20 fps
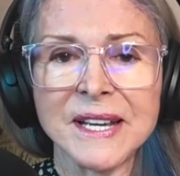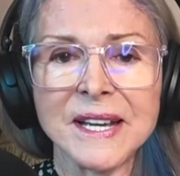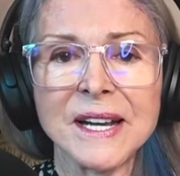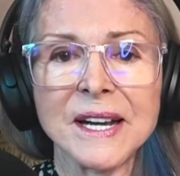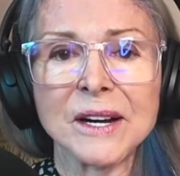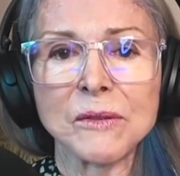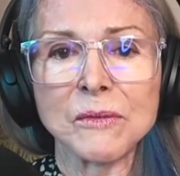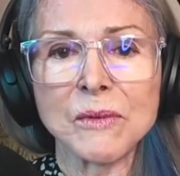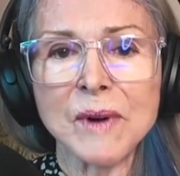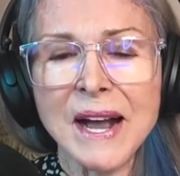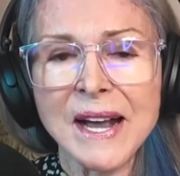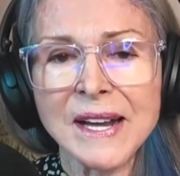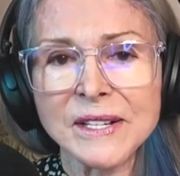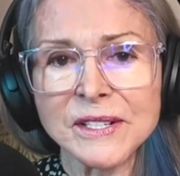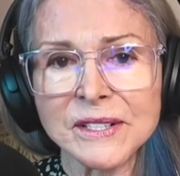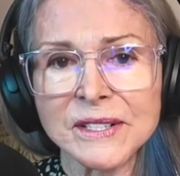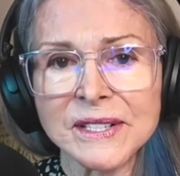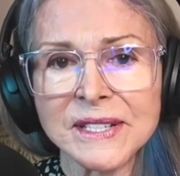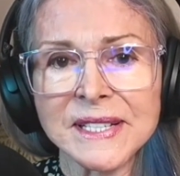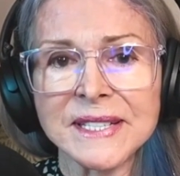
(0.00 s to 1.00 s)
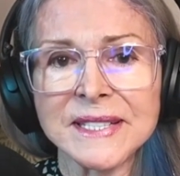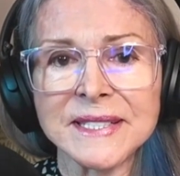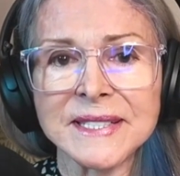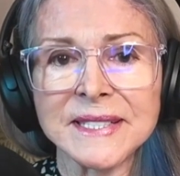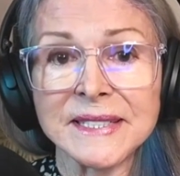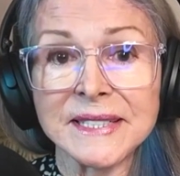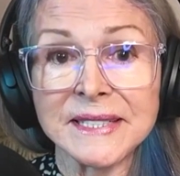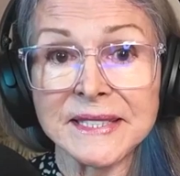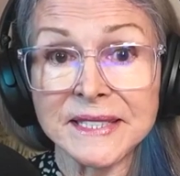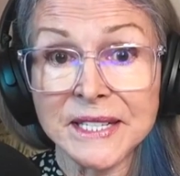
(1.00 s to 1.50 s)
A rider is
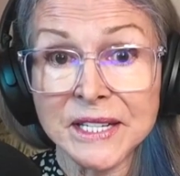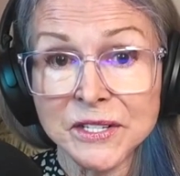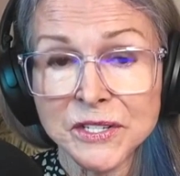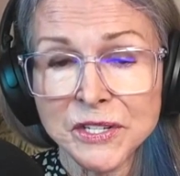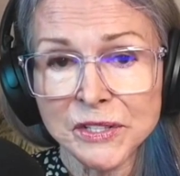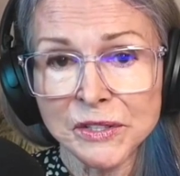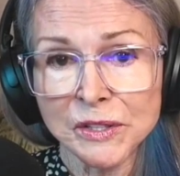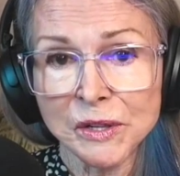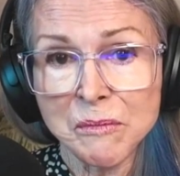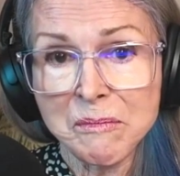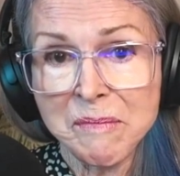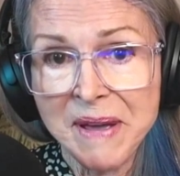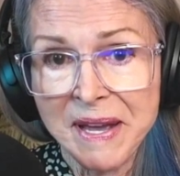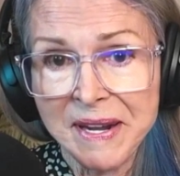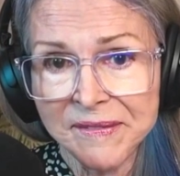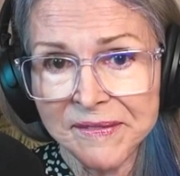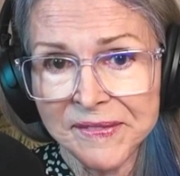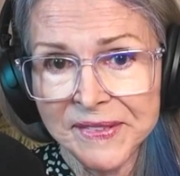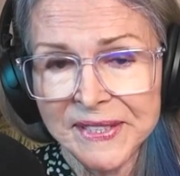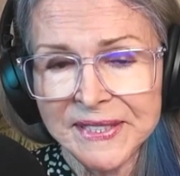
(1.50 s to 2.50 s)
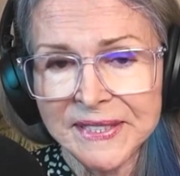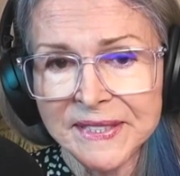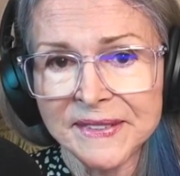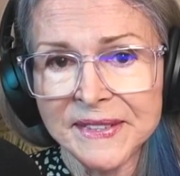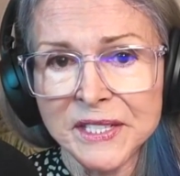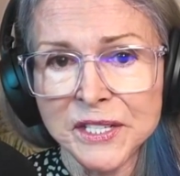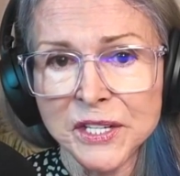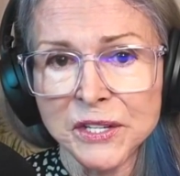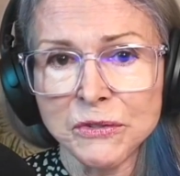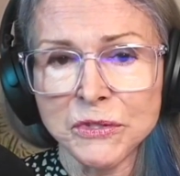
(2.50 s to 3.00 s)
an additional benefit
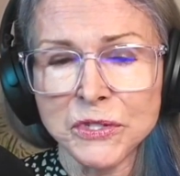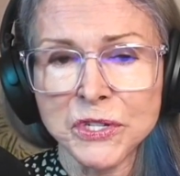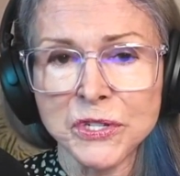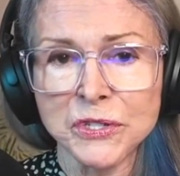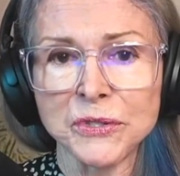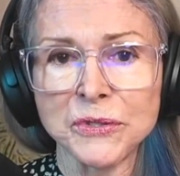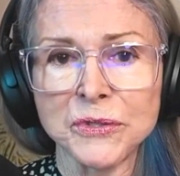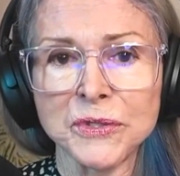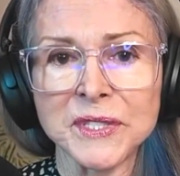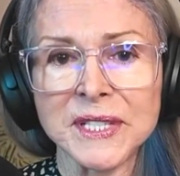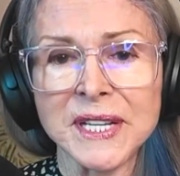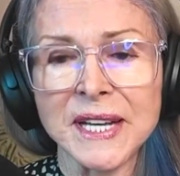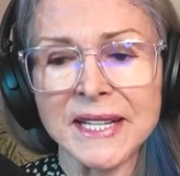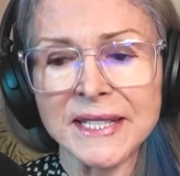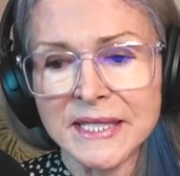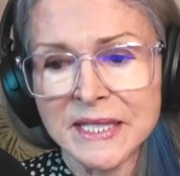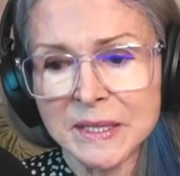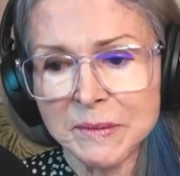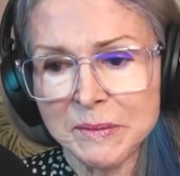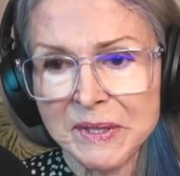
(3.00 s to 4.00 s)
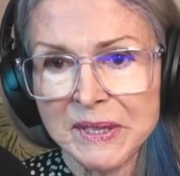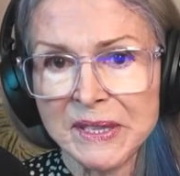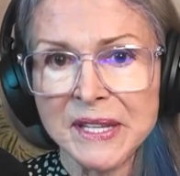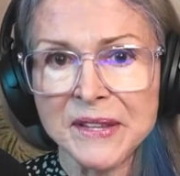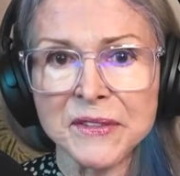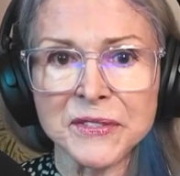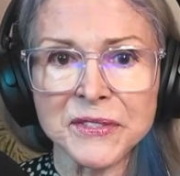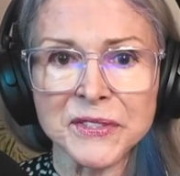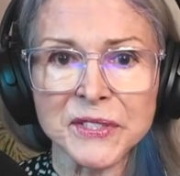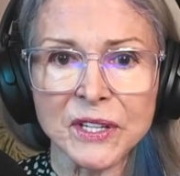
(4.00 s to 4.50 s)
that you choose, and typically
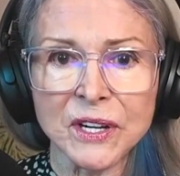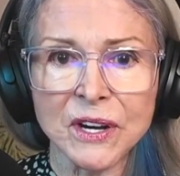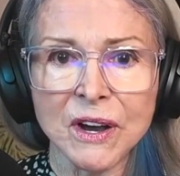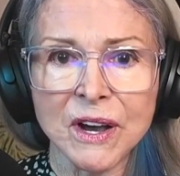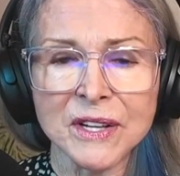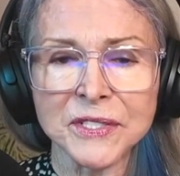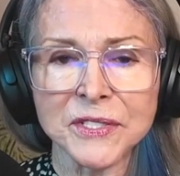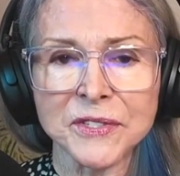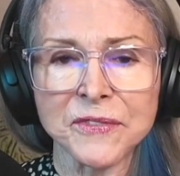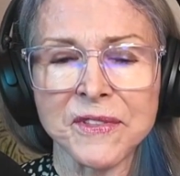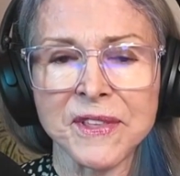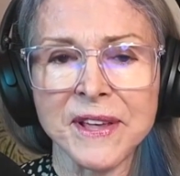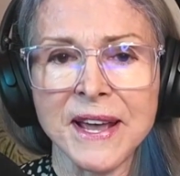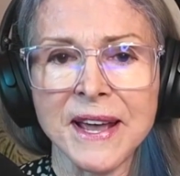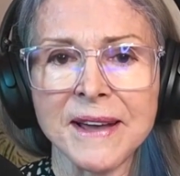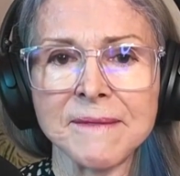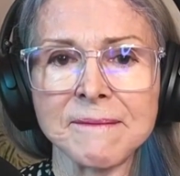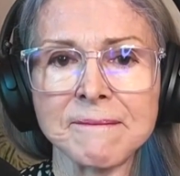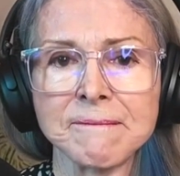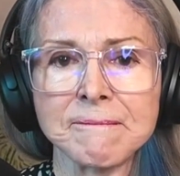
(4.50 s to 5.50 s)
there's a cost for that.